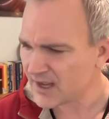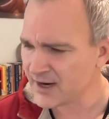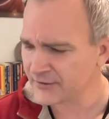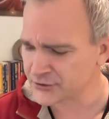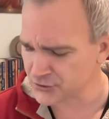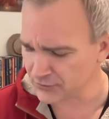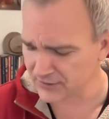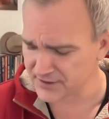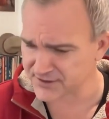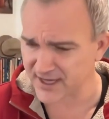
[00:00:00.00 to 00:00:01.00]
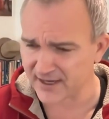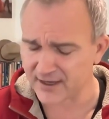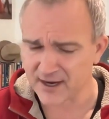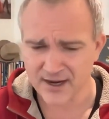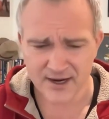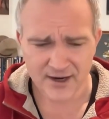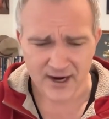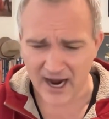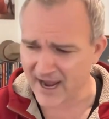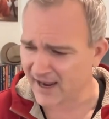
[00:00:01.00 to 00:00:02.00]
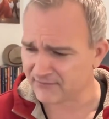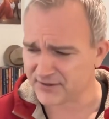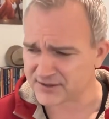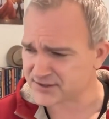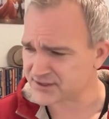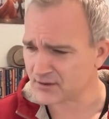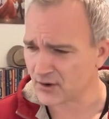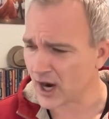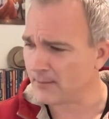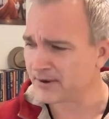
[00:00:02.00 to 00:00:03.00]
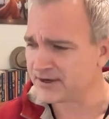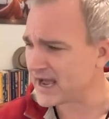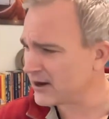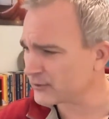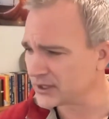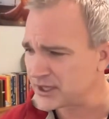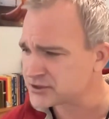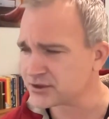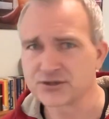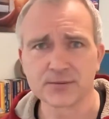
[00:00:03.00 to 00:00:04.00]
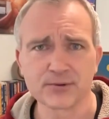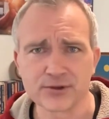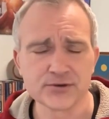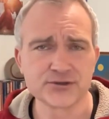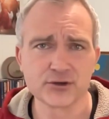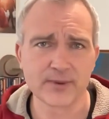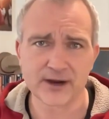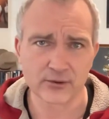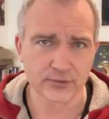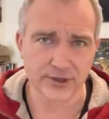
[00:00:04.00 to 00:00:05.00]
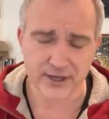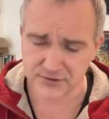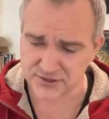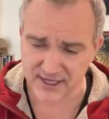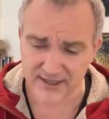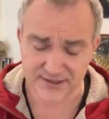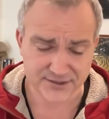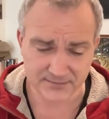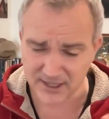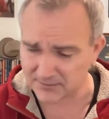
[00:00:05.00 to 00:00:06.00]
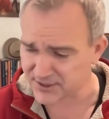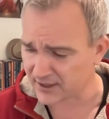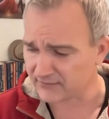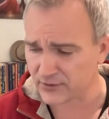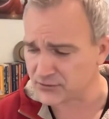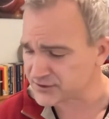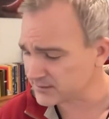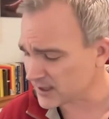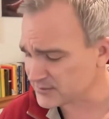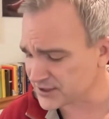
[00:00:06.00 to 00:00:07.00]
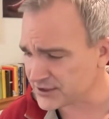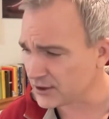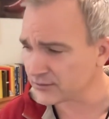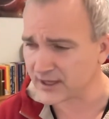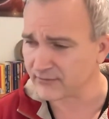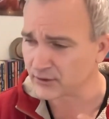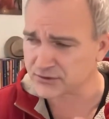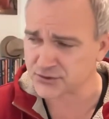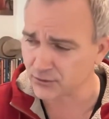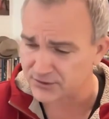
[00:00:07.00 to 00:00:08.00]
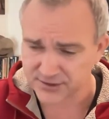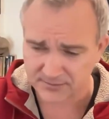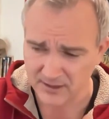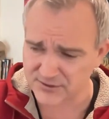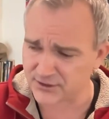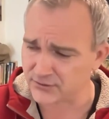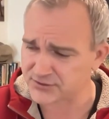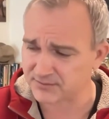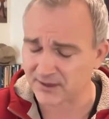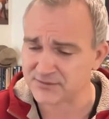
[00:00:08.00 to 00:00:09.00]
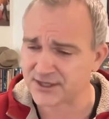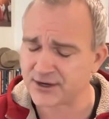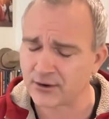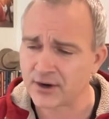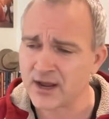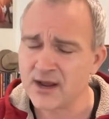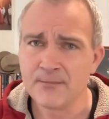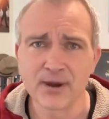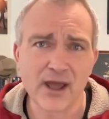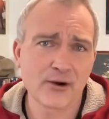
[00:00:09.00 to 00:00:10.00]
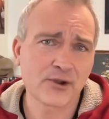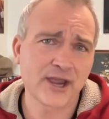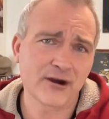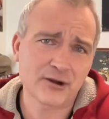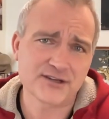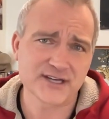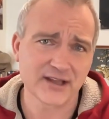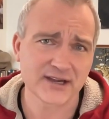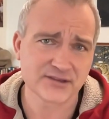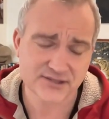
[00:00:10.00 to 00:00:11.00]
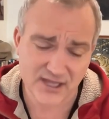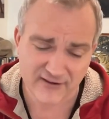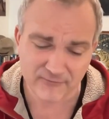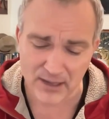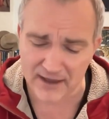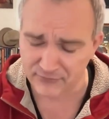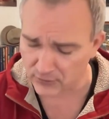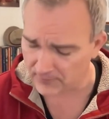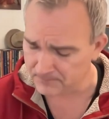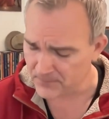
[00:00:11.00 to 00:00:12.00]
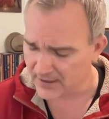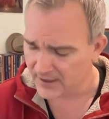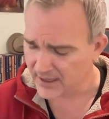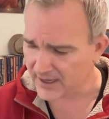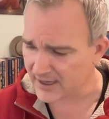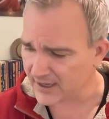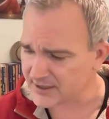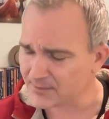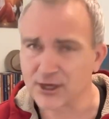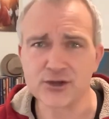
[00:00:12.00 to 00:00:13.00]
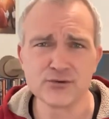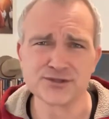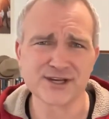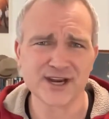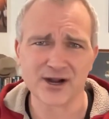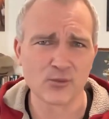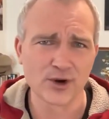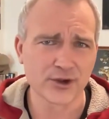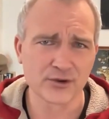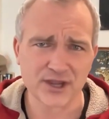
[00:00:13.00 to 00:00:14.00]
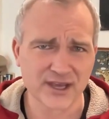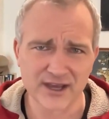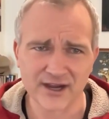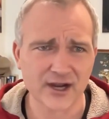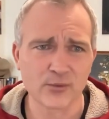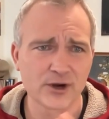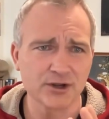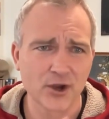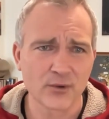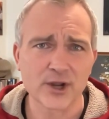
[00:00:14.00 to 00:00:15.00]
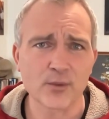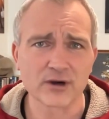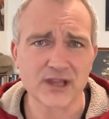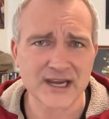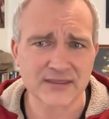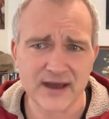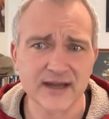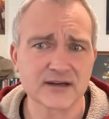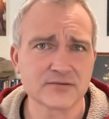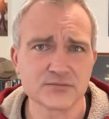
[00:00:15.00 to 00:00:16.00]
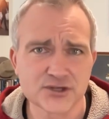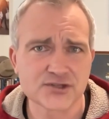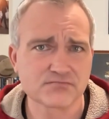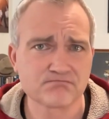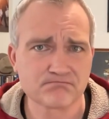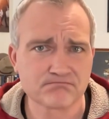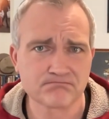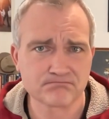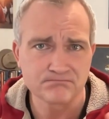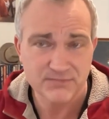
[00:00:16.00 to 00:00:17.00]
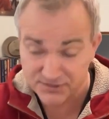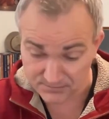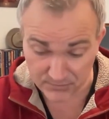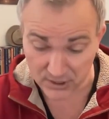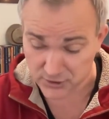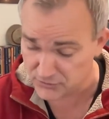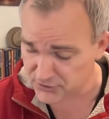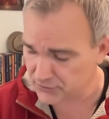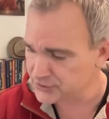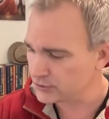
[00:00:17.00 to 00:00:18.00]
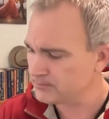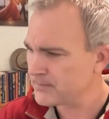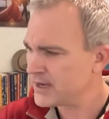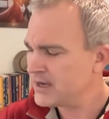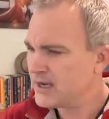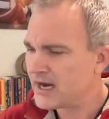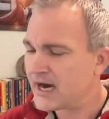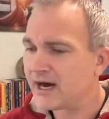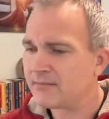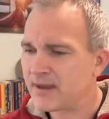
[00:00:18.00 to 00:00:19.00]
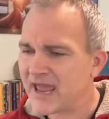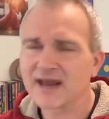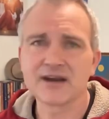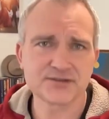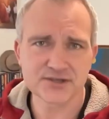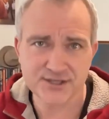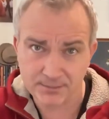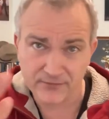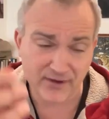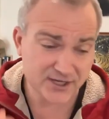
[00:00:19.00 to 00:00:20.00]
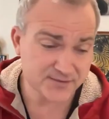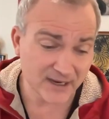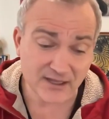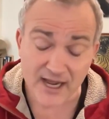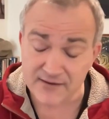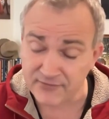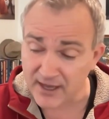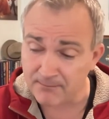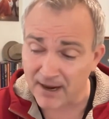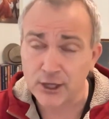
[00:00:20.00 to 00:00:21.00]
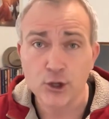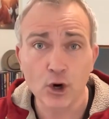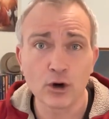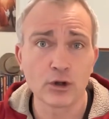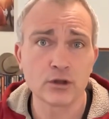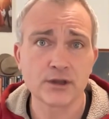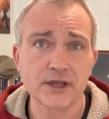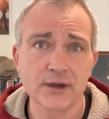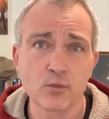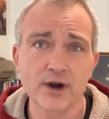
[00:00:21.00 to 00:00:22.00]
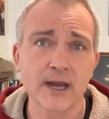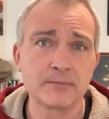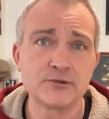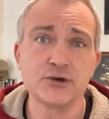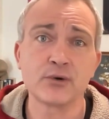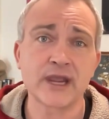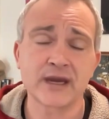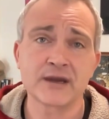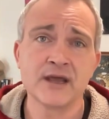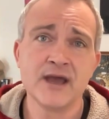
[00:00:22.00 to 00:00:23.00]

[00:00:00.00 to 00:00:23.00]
and the truth is that i have this up and down relationship with YouTube. I don't really understand it. Sometimes I get views, sometimes I don't, even on short, sometimes I do, sometimes I don't. But I don't care because I like this live platform and I'm going to use it. I don't want to go to Kick. I don't want to go anywhere like that. Just going to use YouTube. Uh, and it just simplifies my life and my goal in what I'm doing